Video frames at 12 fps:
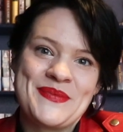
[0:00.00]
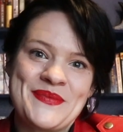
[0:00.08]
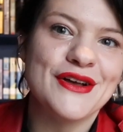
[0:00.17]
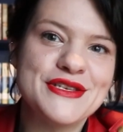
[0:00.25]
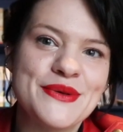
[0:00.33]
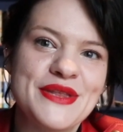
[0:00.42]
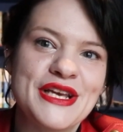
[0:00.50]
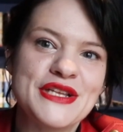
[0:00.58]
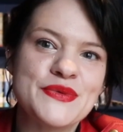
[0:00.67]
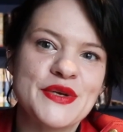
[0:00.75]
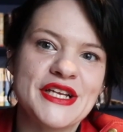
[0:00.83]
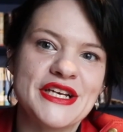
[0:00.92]
I also think
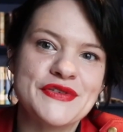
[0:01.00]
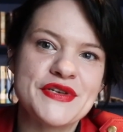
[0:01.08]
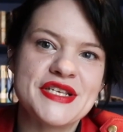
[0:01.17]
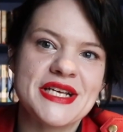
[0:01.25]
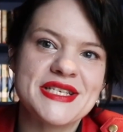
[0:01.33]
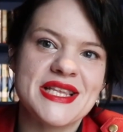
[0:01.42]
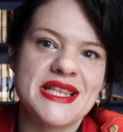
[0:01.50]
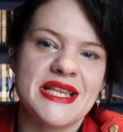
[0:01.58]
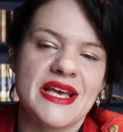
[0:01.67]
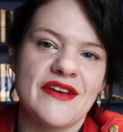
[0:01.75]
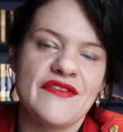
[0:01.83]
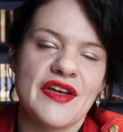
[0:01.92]
it's really interesting to
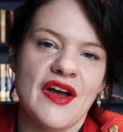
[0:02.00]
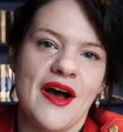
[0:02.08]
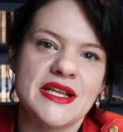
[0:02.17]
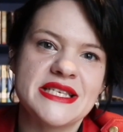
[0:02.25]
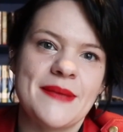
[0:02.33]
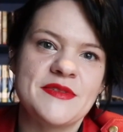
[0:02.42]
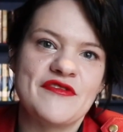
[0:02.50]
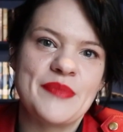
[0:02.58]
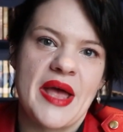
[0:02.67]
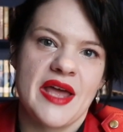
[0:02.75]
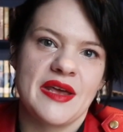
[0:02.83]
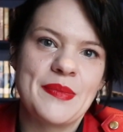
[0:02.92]
think of the concept of
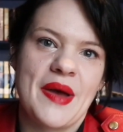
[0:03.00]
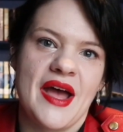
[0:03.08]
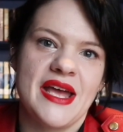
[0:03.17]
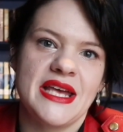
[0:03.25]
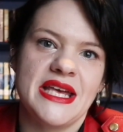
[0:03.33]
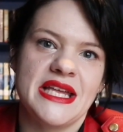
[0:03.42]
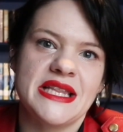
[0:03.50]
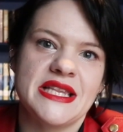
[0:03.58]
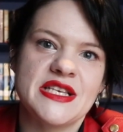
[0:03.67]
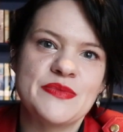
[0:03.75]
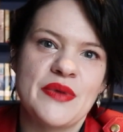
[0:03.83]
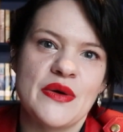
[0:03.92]
panic buying in
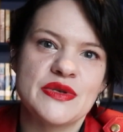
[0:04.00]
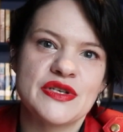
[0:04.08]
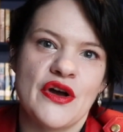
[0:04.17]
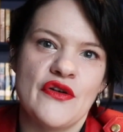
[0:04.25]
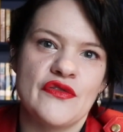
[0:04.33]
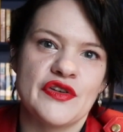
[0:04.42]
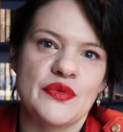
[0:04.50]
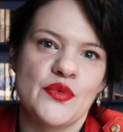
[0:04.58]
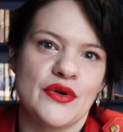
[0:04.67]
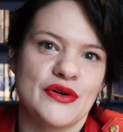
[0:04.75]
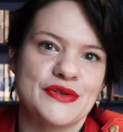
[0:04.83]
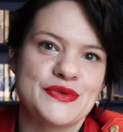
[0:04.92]
this post-COVID
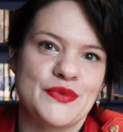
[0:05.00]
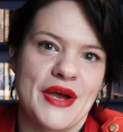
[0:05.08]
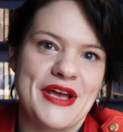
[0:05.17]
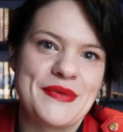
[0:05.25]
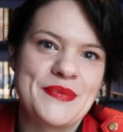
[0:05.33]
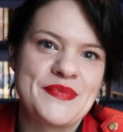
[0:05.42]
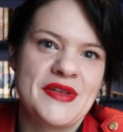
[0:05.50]
world, right?